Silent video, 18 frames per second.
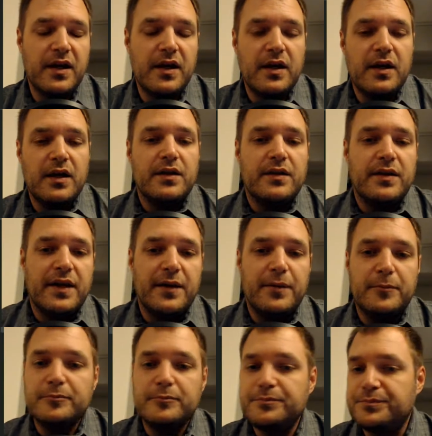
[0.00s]

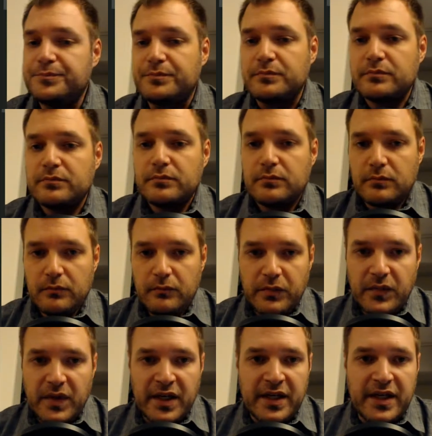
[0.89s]
Now,
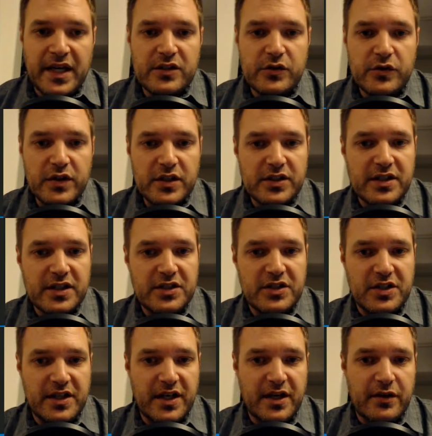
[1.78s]
each of these three
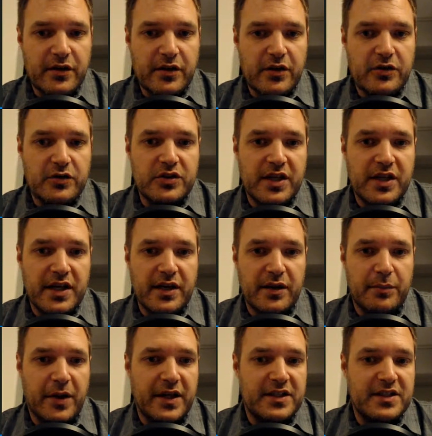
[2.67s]
scenarios
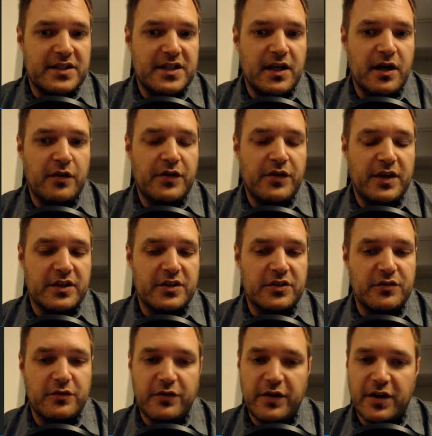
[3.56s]
by itself is
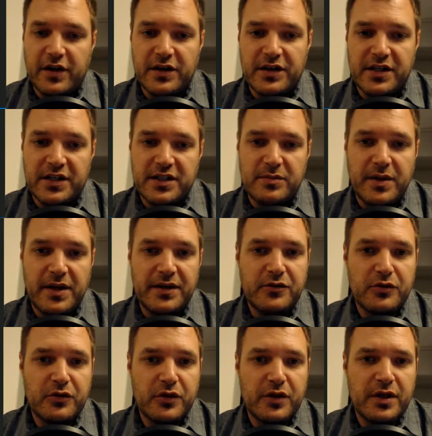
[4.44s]
fairly
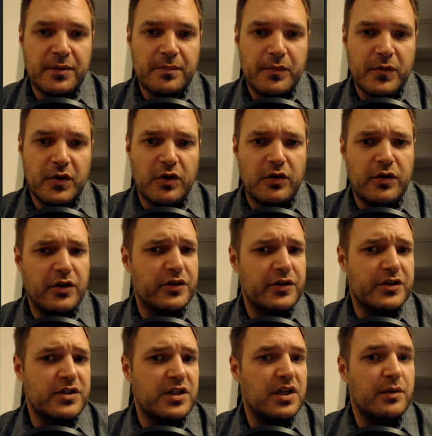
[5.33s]
explanatory, although there's
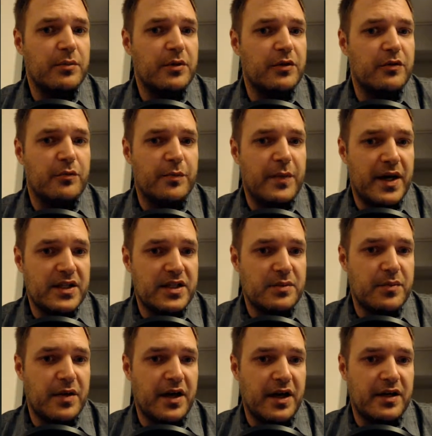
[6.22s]
a little bit of magic
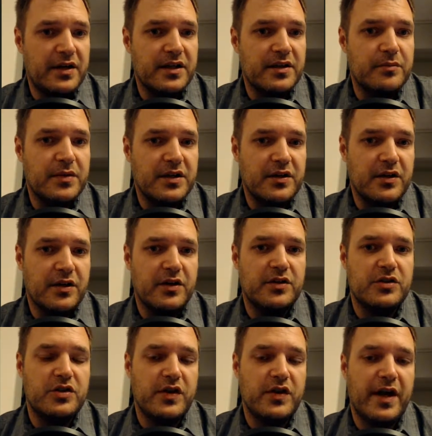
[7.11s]
behind it
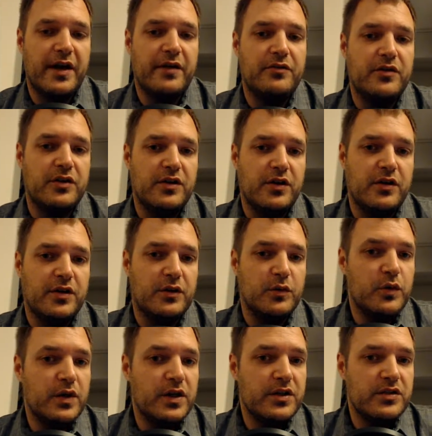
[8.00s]
because you have to know that
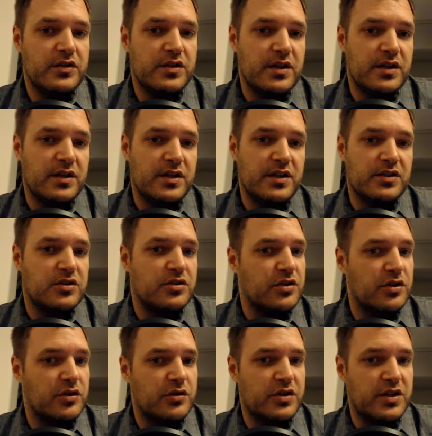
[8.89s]
Wilson is
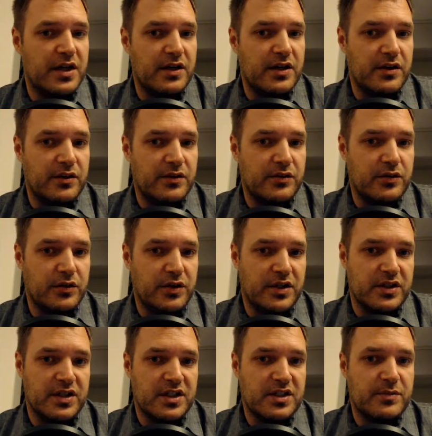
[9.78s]
associated to this
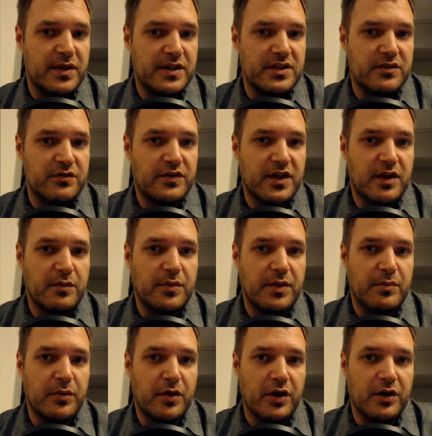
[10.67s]
Expensive Therapy blog.